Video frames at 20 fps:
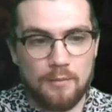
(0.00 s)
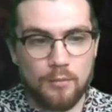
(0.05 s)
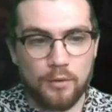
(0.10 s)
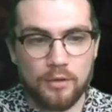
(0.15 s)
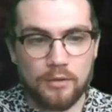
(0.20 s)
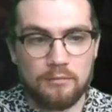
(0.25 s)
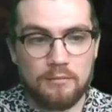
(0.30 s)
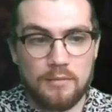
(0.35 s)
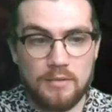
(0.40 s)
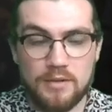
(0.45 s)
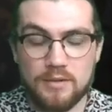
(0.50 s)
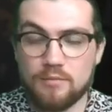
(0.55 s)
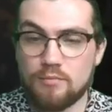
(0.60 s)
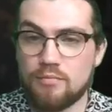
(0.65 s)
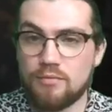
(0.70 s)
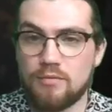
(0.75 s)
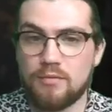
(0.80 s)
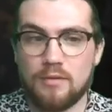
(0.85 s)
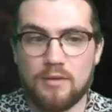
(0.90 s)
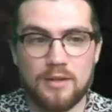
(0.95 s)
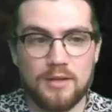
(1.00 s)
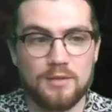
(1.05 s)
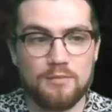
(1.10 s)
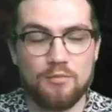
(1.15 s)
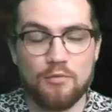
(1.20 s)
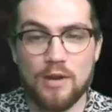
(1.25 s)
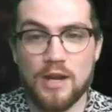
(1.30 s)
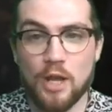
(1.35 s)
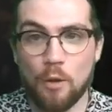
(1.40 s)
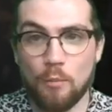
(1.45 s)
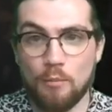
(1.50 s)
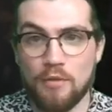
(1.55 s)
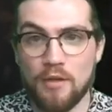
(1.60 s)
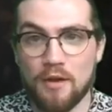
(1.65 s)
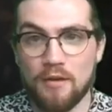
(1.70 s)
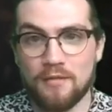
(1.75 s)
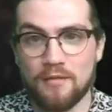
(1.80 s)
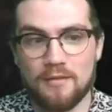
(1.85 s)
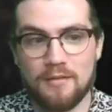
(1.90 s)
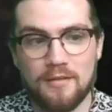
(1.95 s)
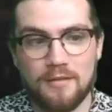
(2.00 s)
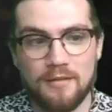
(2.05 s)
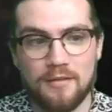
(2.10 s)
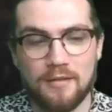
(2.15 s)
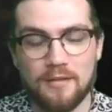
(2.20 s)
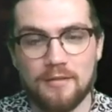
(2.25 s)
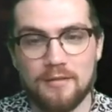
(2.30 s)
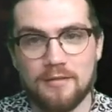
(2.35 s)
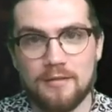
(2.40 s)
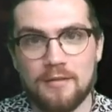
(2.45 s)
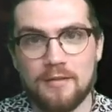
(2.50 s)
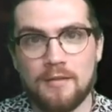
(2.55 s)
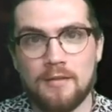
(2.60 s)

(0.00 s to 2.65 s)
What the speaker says: but it's pretty up there, you know.